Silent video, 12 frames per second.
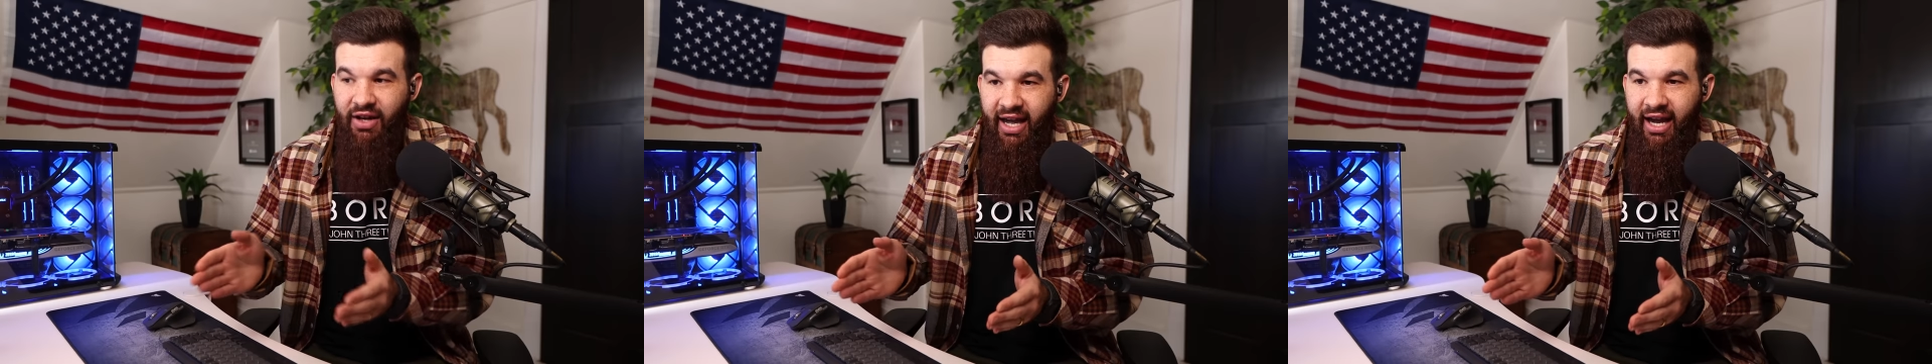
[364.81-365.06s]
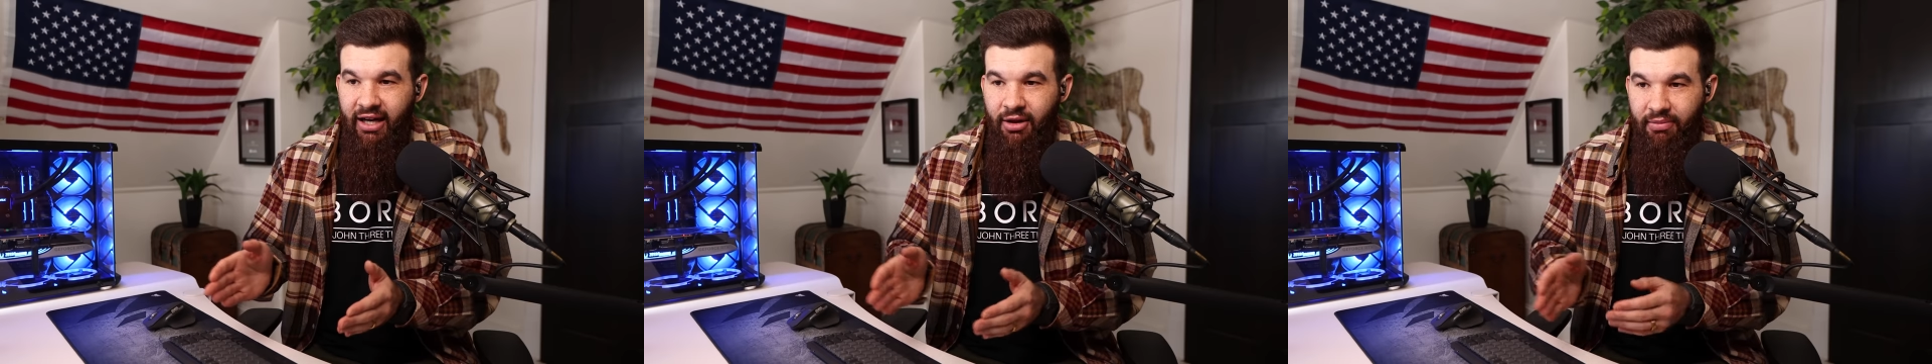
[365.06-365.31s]

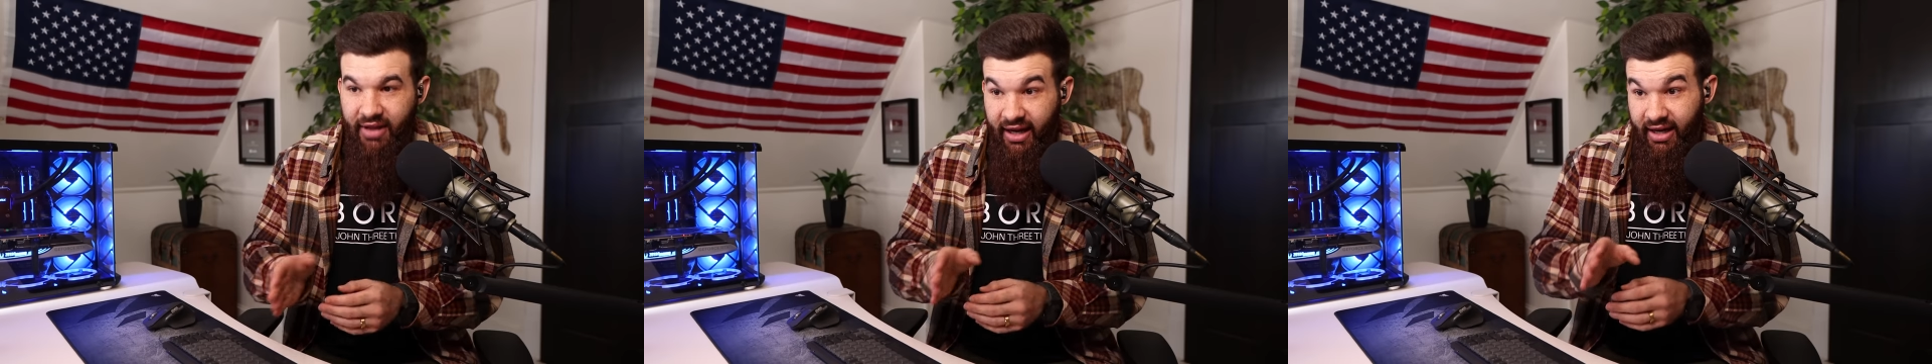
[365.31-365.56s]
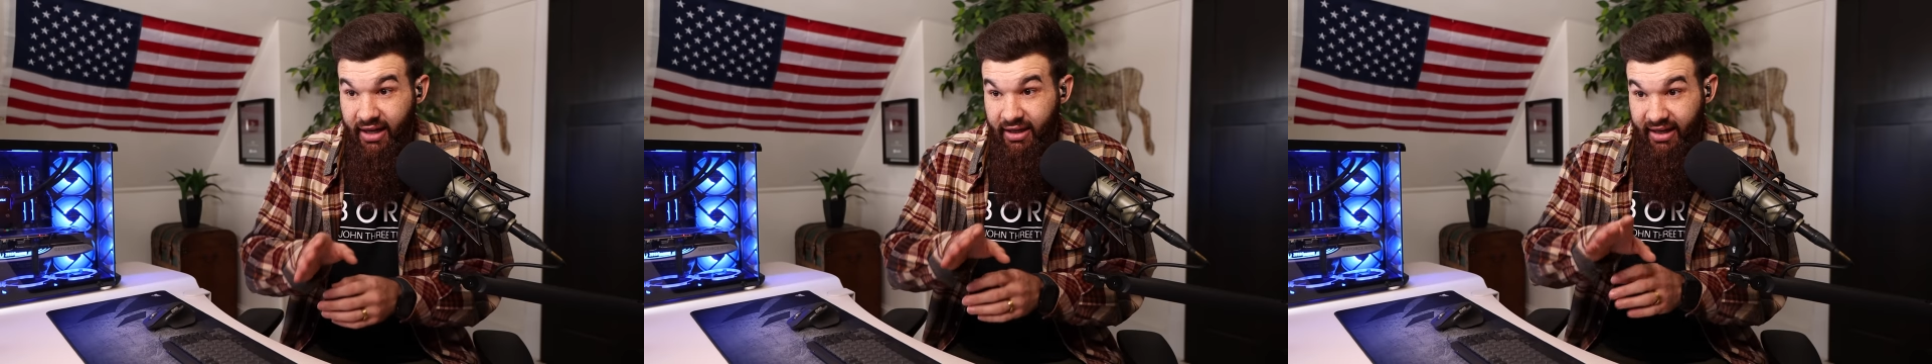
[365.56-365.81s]
kingdom
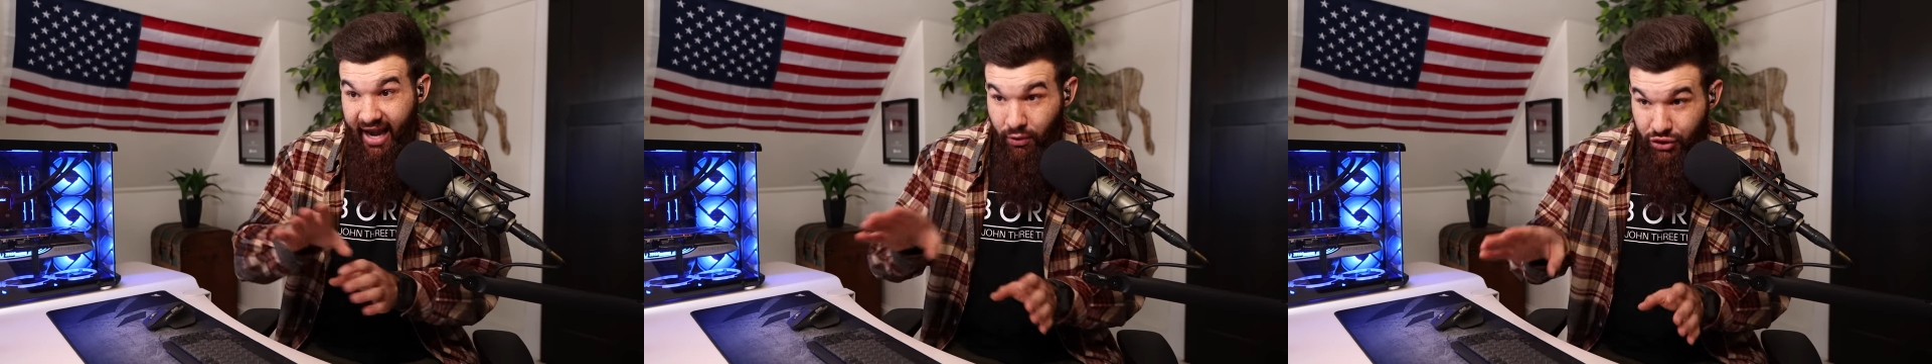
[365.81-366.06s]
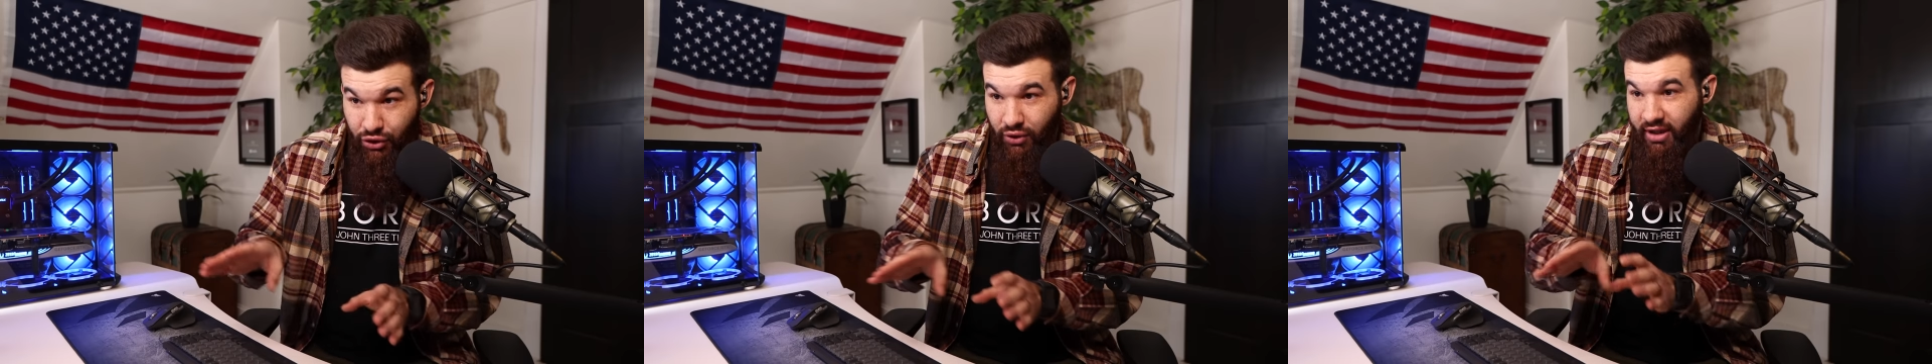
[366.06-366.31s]
that can
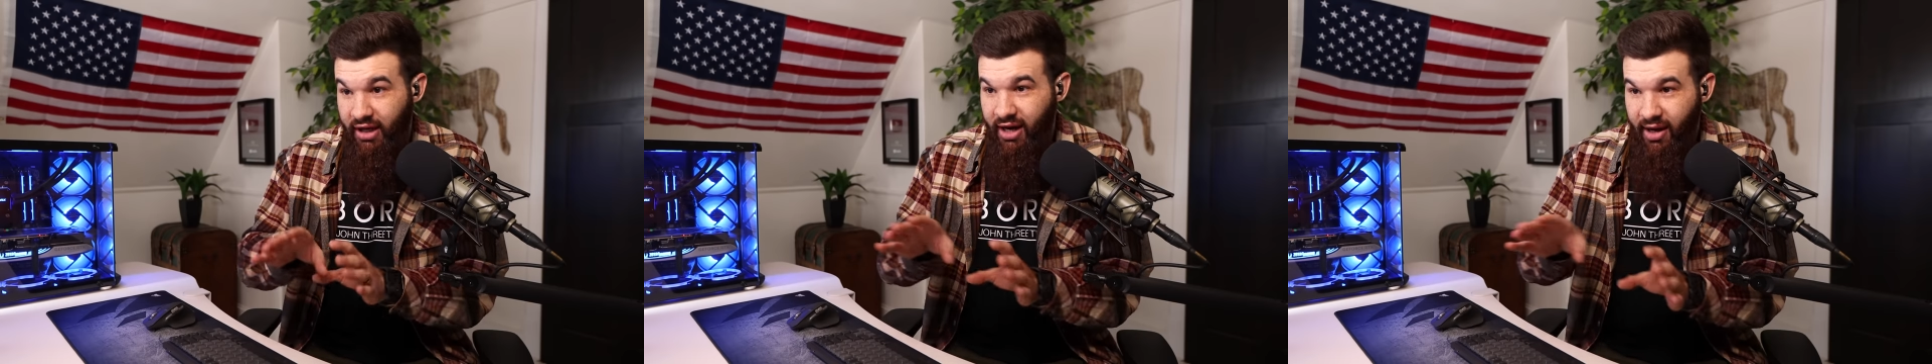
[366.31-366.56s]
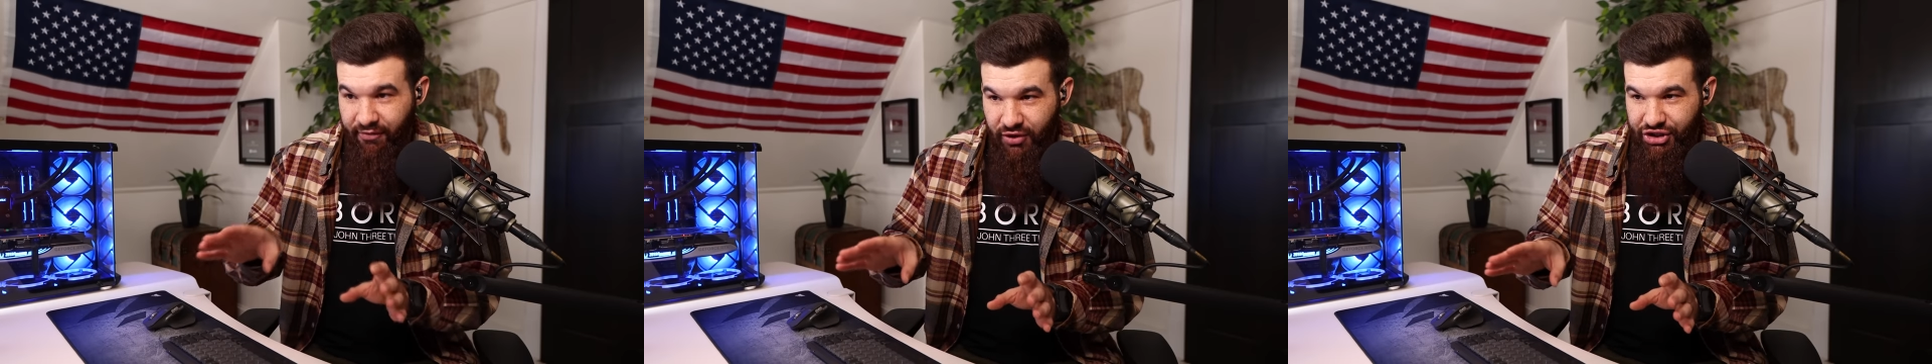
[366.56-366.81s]
counsel and
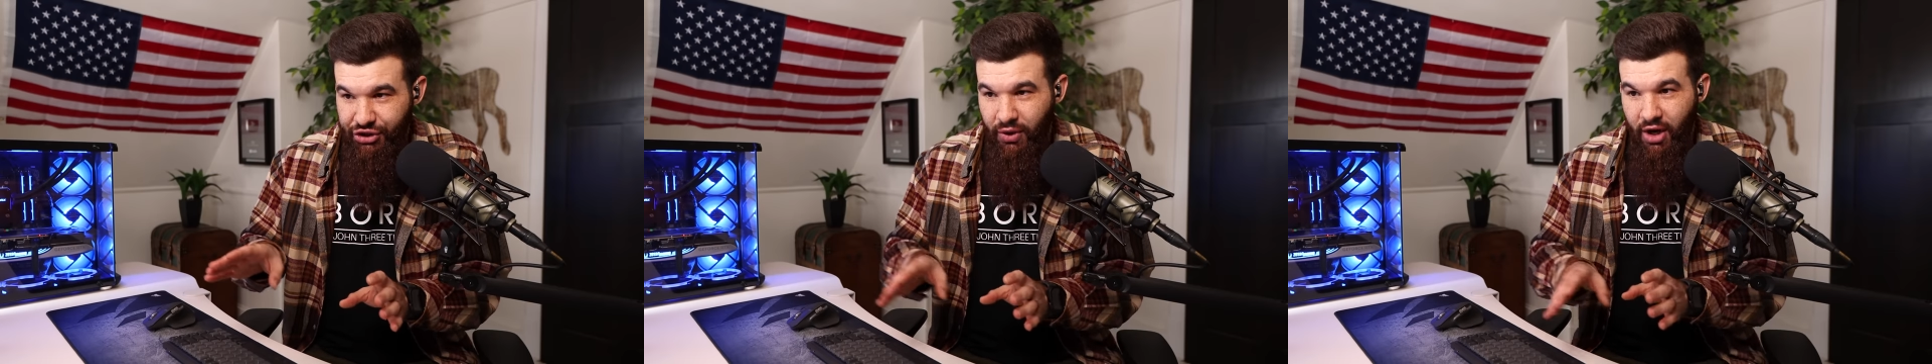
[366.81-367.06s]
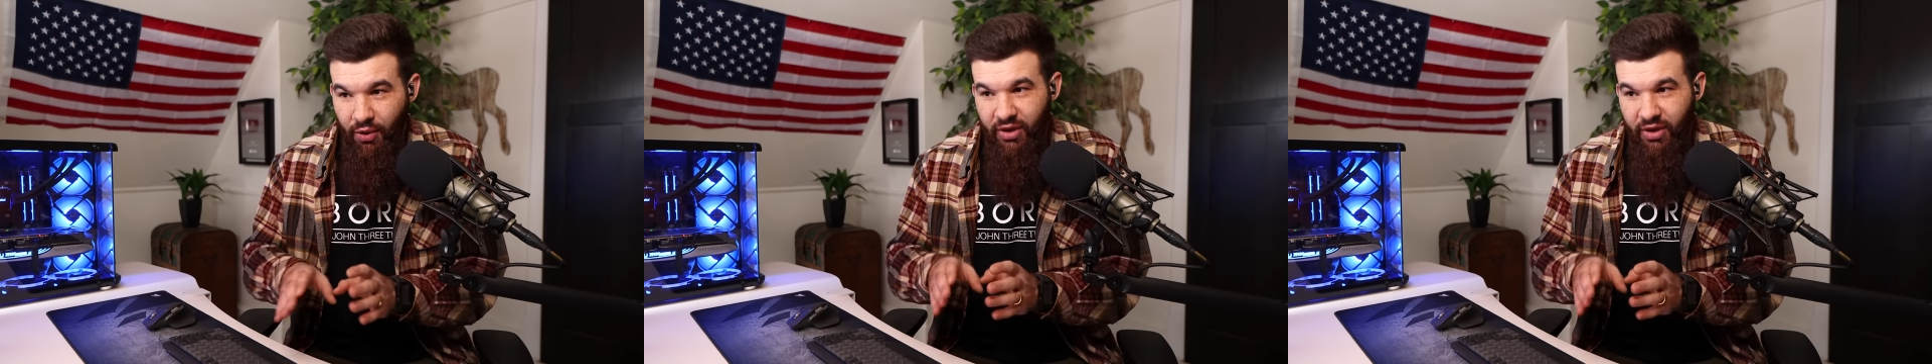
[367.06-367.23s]
comfort you,